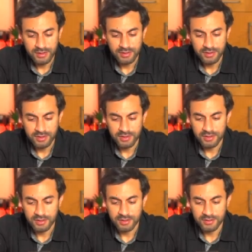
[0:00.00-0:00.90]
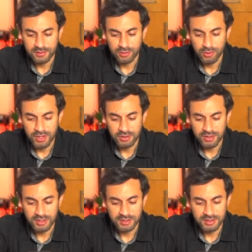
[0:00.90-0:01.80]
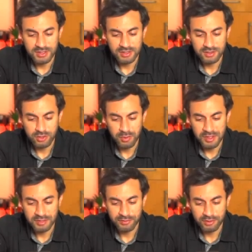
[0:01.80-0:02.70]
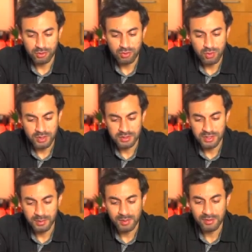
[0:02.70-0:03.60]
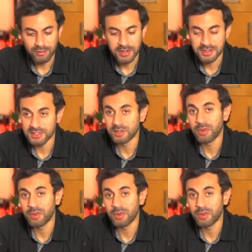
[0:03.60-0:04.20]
You can uh, scroll down and see so many different cool ones that people have created in the